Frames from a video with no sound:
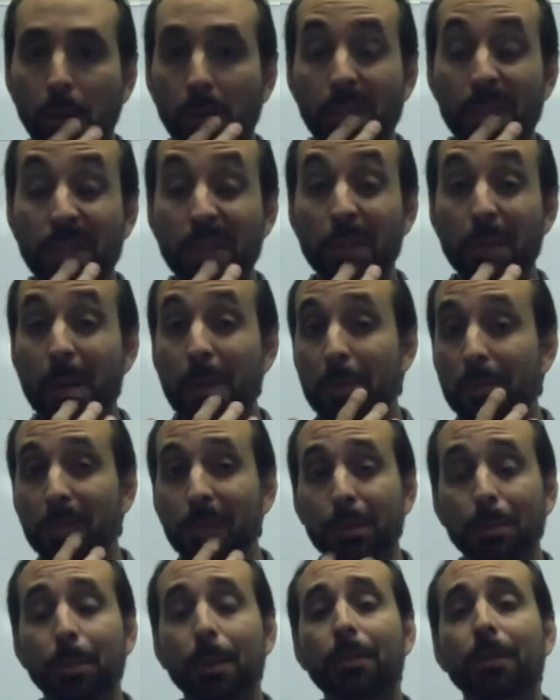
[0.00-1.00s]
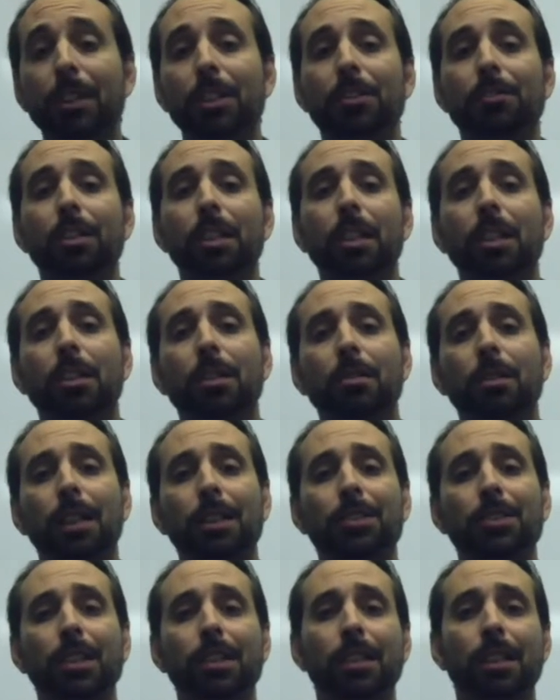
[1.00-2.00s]
And if you remember from the previous video, I
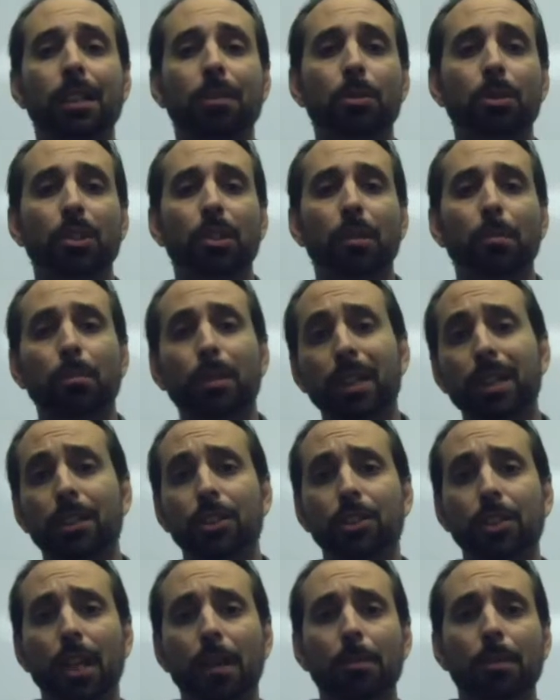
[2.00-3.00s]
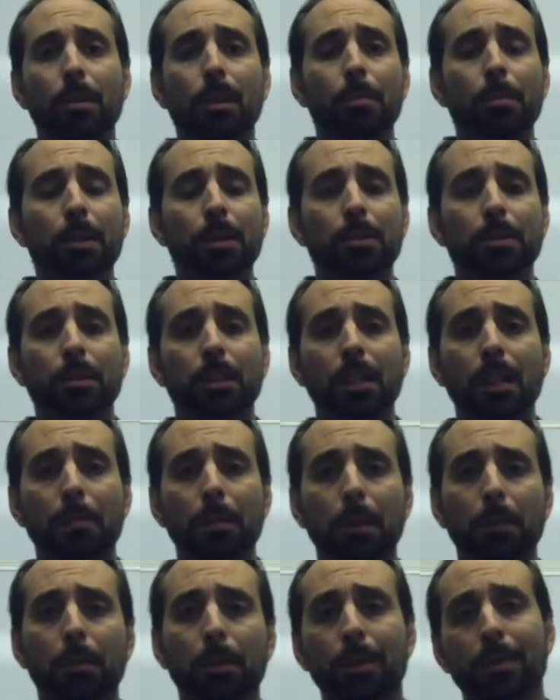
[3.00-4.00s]
said that I was going to break this chapter up into a
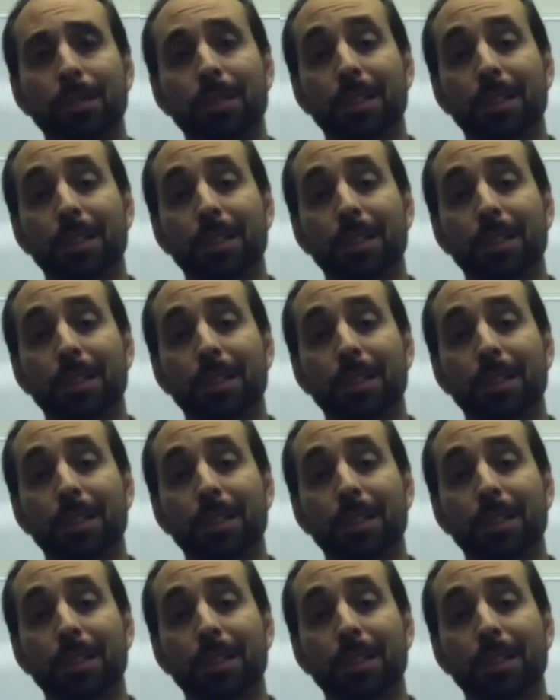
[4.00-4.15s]
couple of parts.